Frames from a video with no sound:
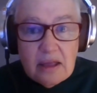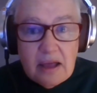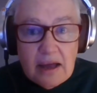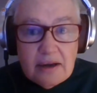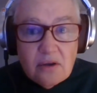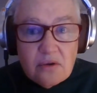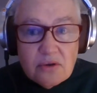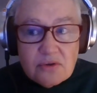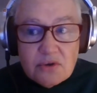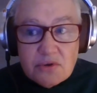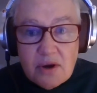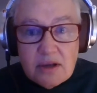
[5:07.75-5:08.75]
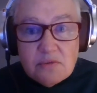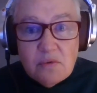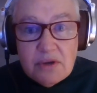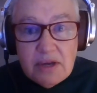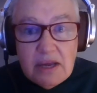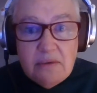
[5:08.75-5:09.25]
I know Coastal Trails
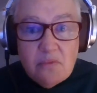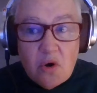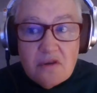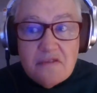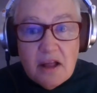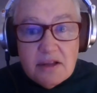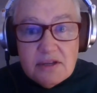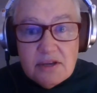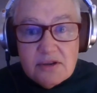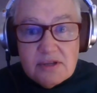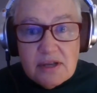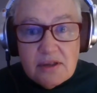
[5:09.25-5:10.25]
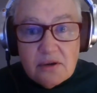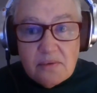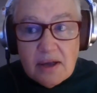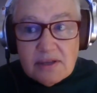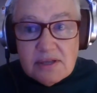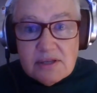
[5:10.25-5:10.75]
will need more volunteers at their
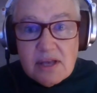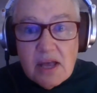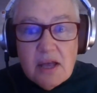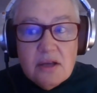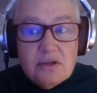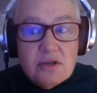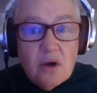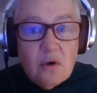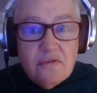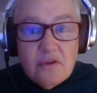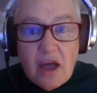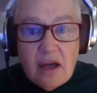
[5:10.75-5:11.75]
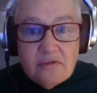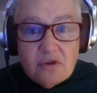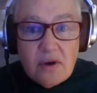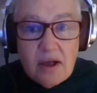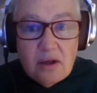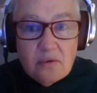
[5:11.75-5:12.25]
races. So if you have
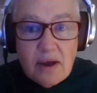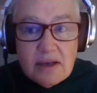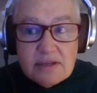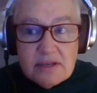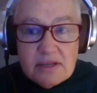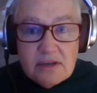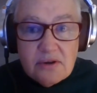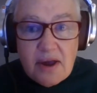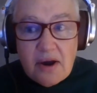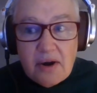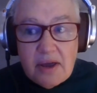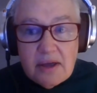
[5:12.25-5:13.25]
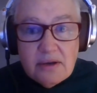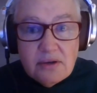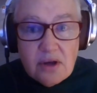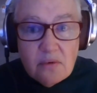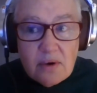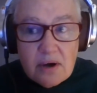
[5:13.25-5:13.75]
trail races in your area and
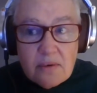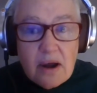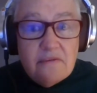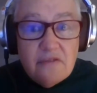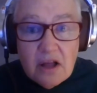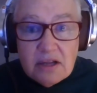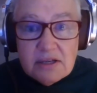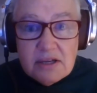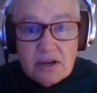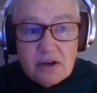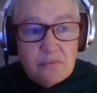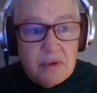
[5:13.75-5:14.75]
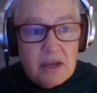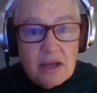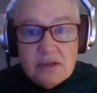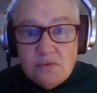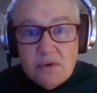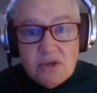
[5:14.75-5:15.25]
you don't want to run, volunteer,
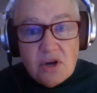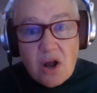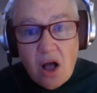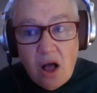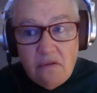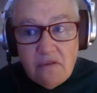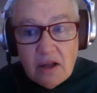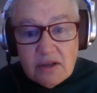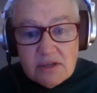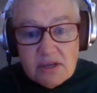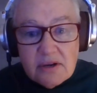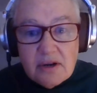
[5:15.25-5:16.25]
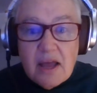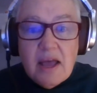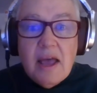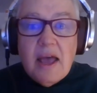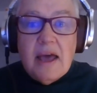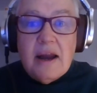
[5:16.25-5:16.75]
because we should all volunteer.
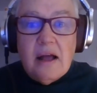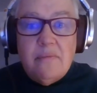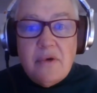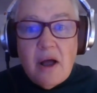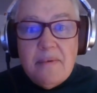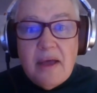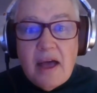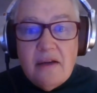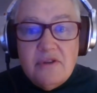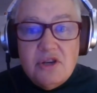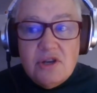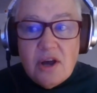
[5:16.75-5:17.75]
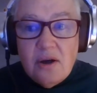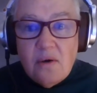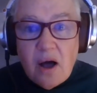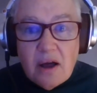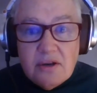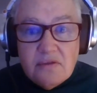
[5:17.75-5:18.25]
And I'll probably have a
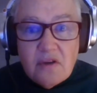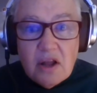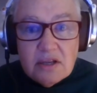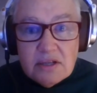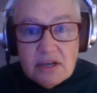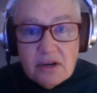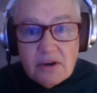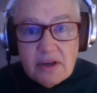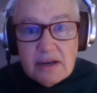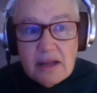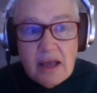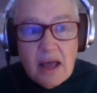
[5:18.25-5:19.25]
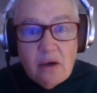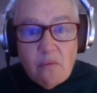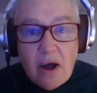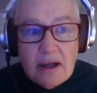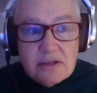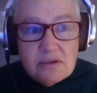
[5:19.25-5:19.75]
show on volunteering
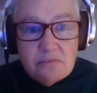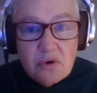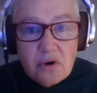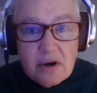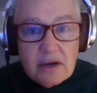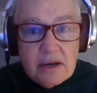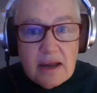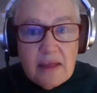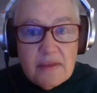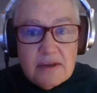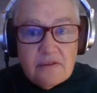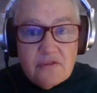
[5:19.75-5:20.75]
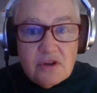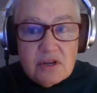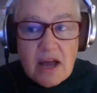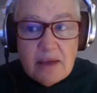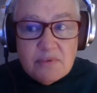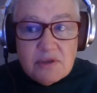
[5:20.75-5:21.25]
and why it's important and the
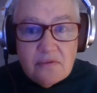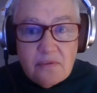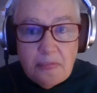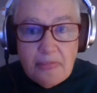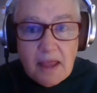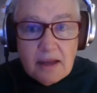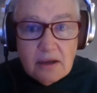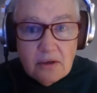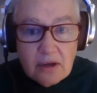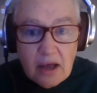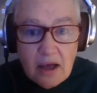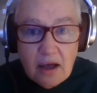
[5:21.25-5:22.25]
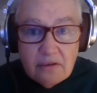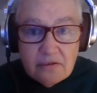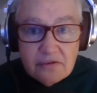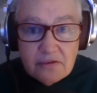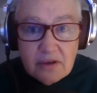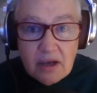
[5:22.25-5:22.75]
different types
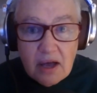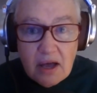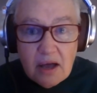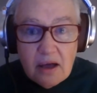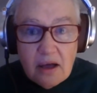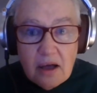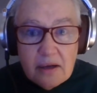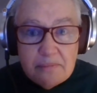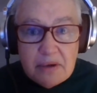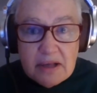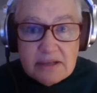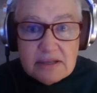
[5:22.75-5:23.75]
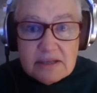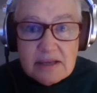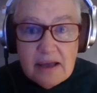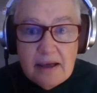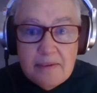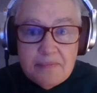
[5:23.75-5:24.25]
of
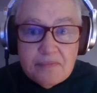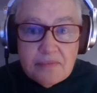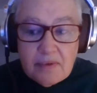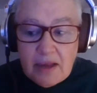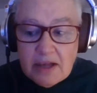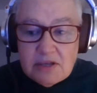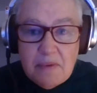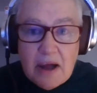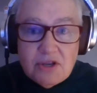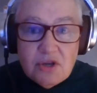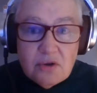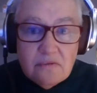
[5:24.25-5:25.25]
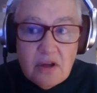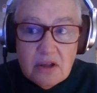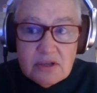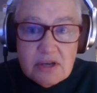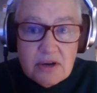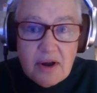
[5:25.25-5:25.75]
places and spots you can
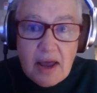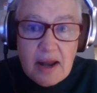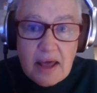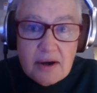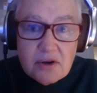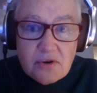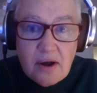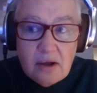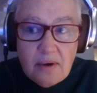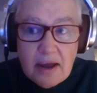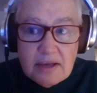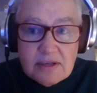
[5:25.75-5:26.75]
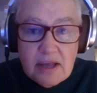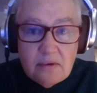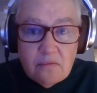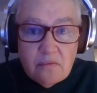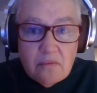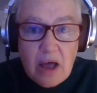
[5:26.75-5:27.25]
volunteer at a trail race
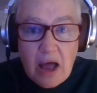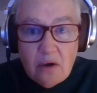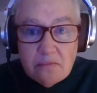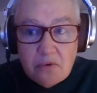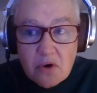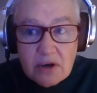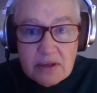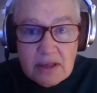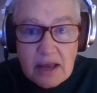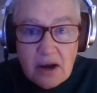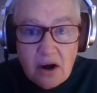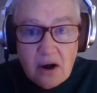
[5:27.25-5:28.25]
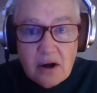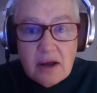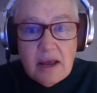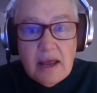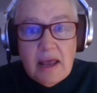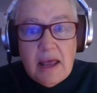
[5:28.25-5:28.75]
and how important they are.